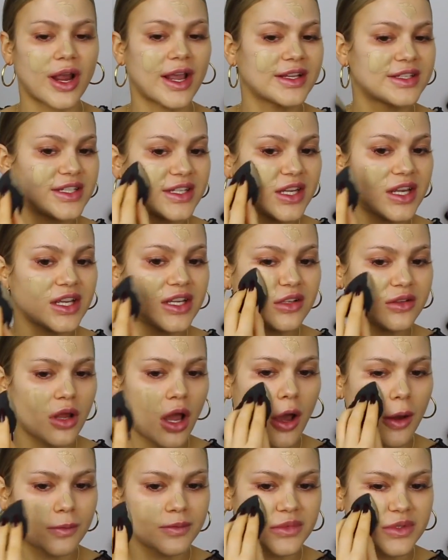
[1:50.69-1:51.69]
I did
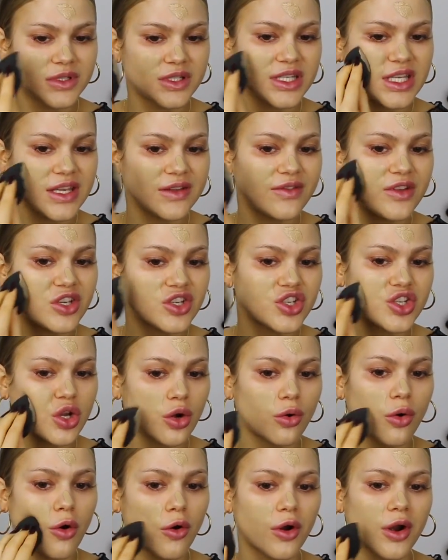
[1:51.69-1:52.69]
a um, TV
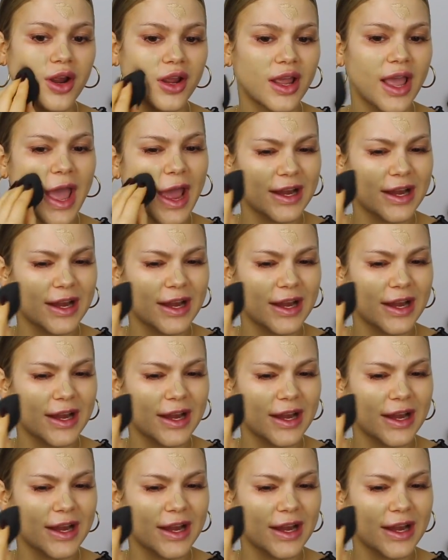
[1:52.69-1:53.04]
show or